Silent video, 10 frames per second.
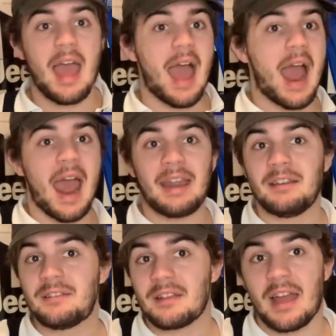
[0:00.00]

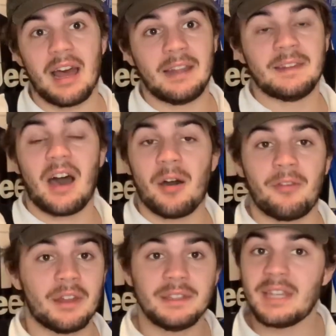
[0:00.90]
and
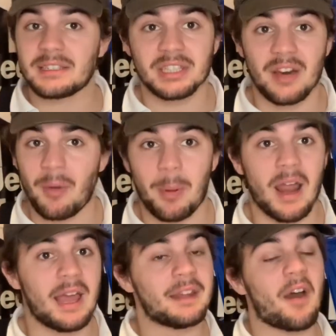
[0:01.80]
yet another
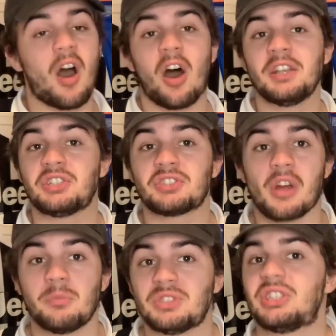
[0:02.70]
player that I just
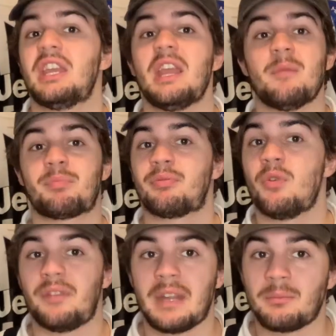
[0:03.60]
don't see
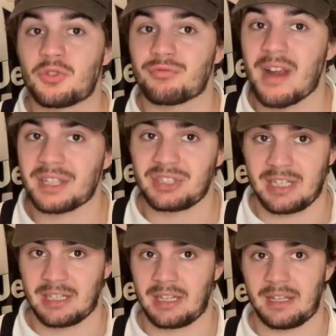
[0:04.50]
improving them
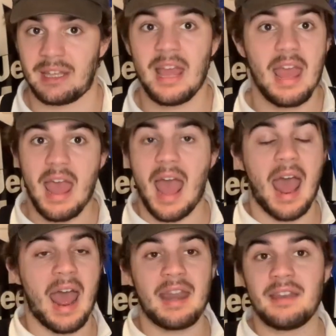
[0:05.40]
drastically.
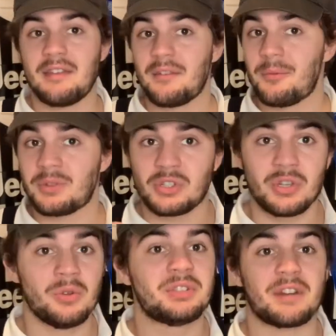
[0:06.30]
And
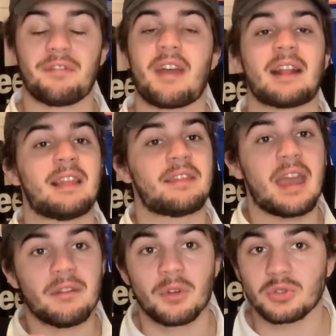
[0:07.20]
due to the fact that they
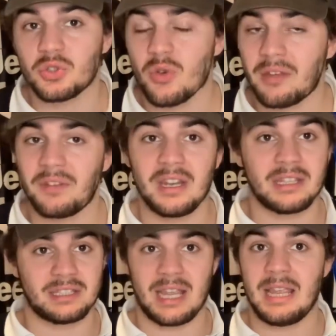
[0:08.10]
have not strengthened their
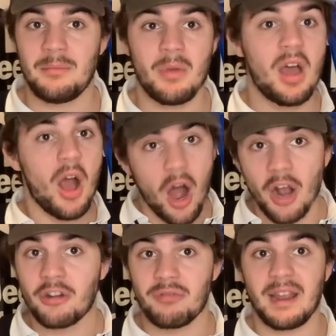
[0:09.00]
team a
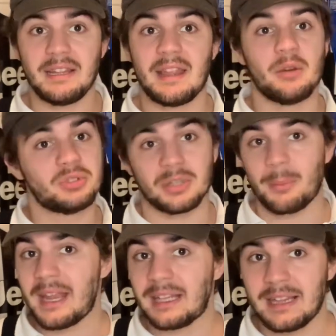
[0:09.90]
great deal to
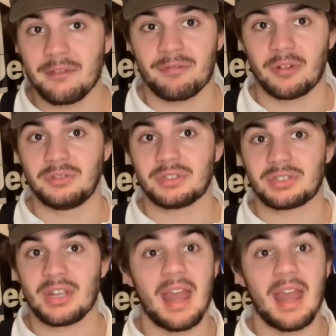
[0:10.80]
make a difference,